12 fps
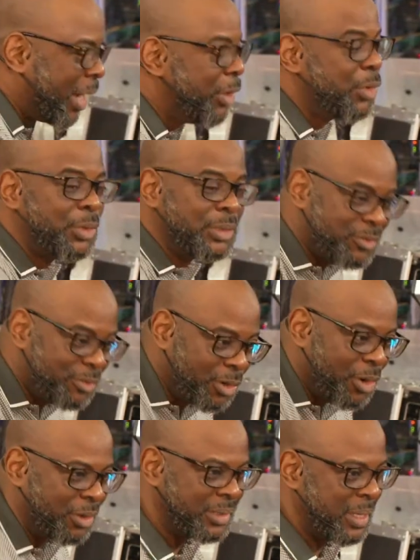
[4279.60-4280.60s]
you don't even
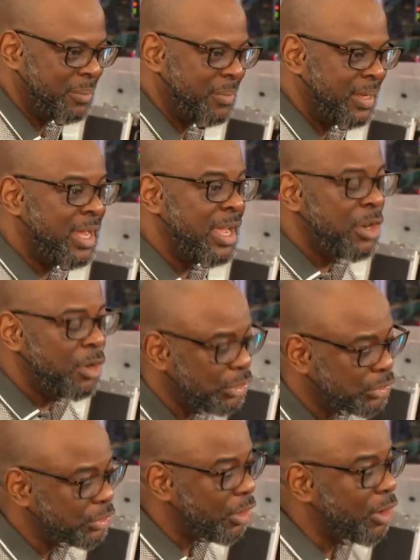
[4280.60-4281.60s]
call them. Not
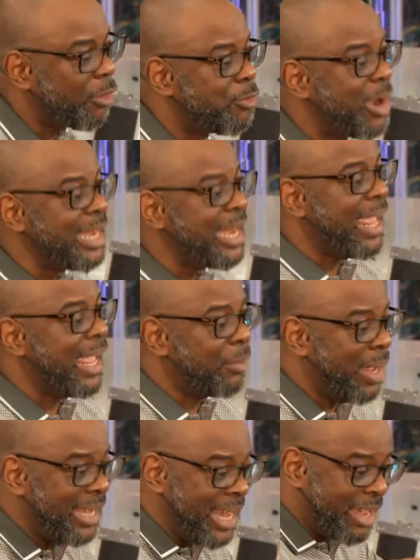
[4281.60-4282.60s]
to talk of when
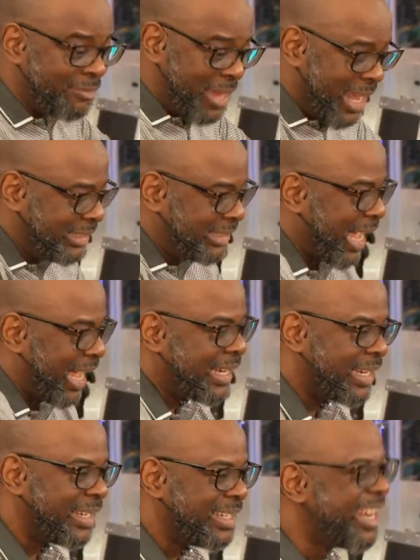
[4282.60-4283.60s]
they have entered,
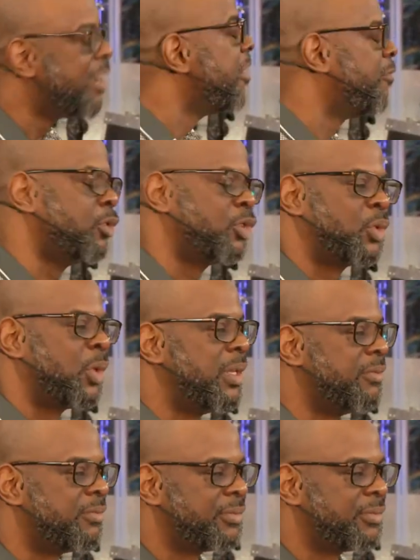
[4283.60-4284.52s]
they refuse to leave.